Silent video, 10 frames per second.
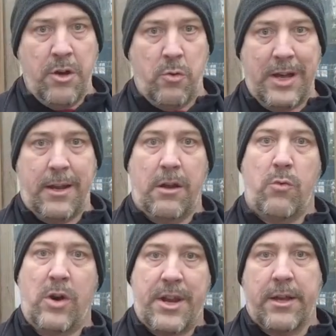
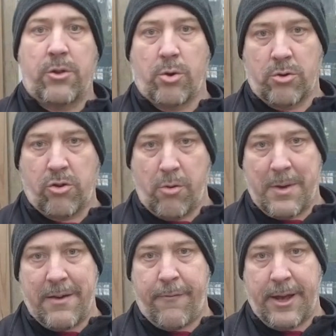Well, when I talk to
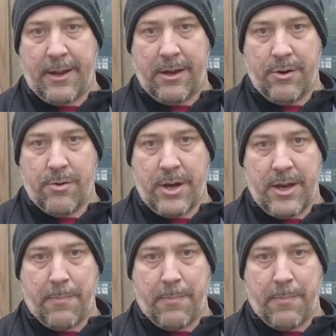my fellow